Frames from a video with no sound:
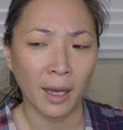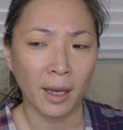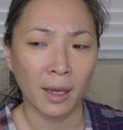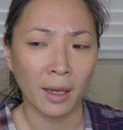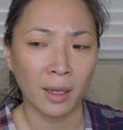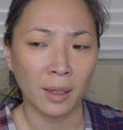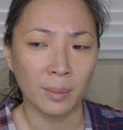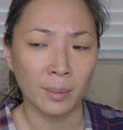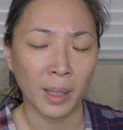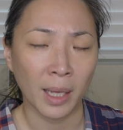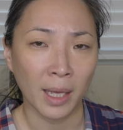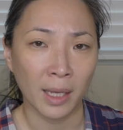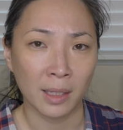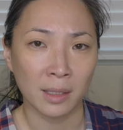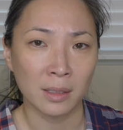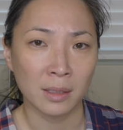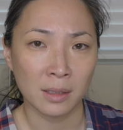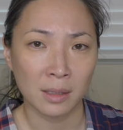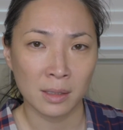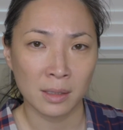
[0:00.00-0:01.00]

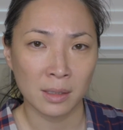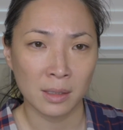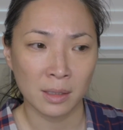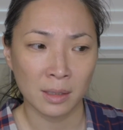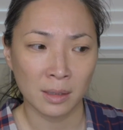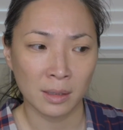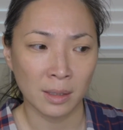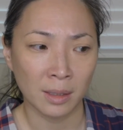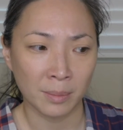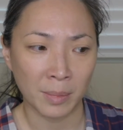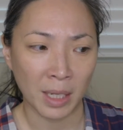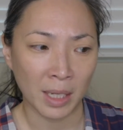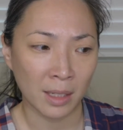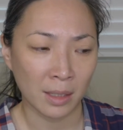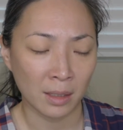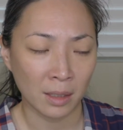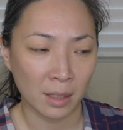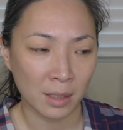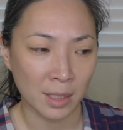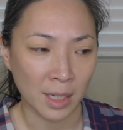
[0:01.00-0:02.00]
as the
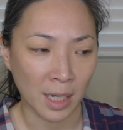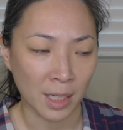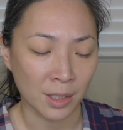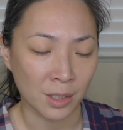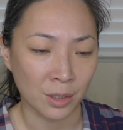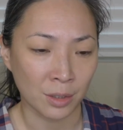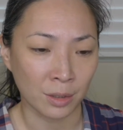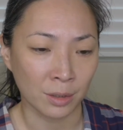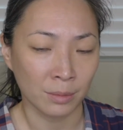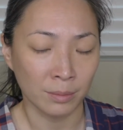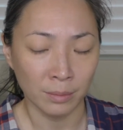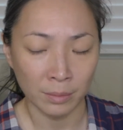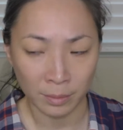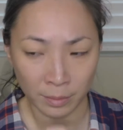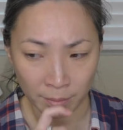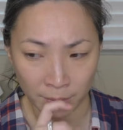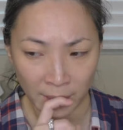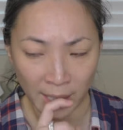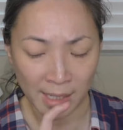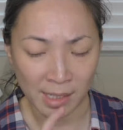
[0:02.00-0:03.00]
main doctor,
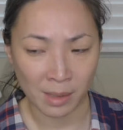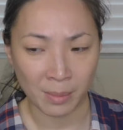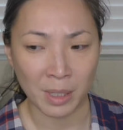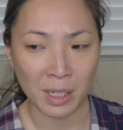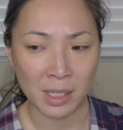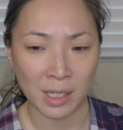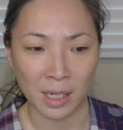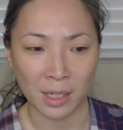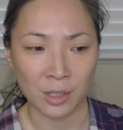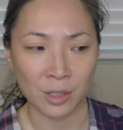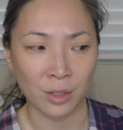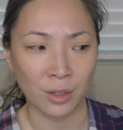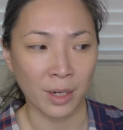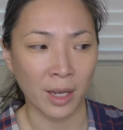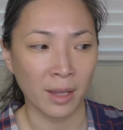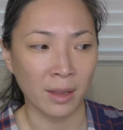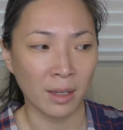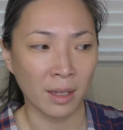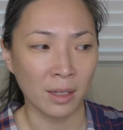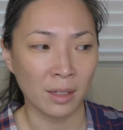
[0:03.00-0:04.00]

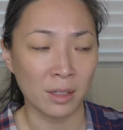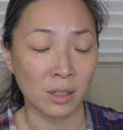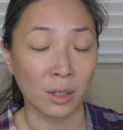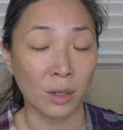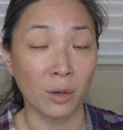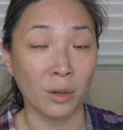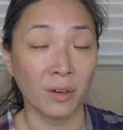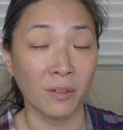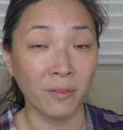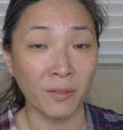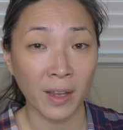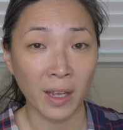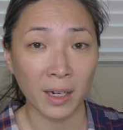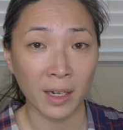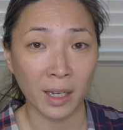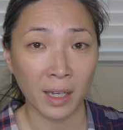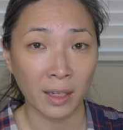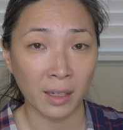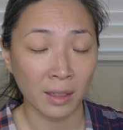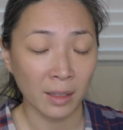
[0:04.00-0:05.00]
and then Dakota
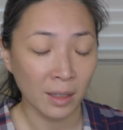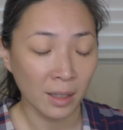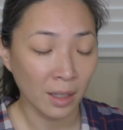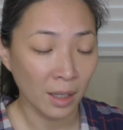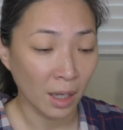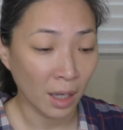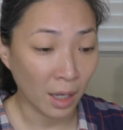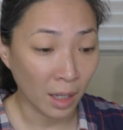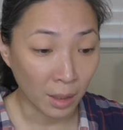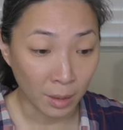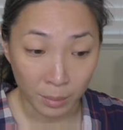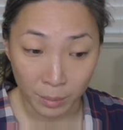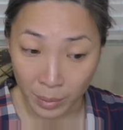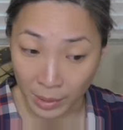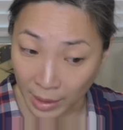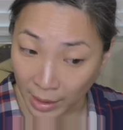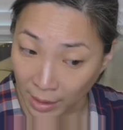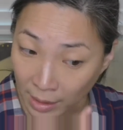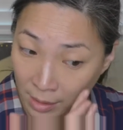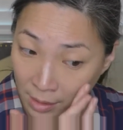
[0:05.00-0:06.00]
Fanning
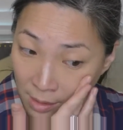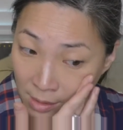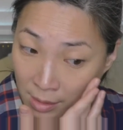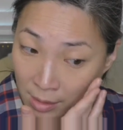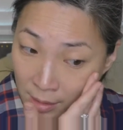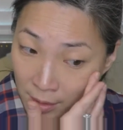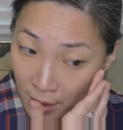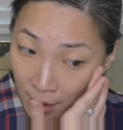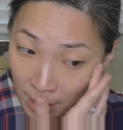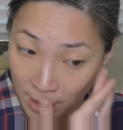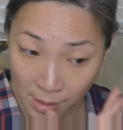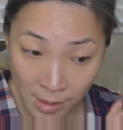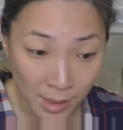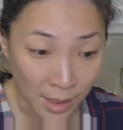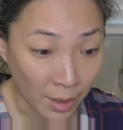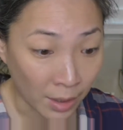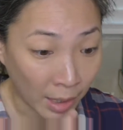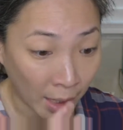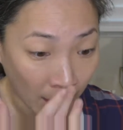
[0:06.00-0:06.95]
plays Sarah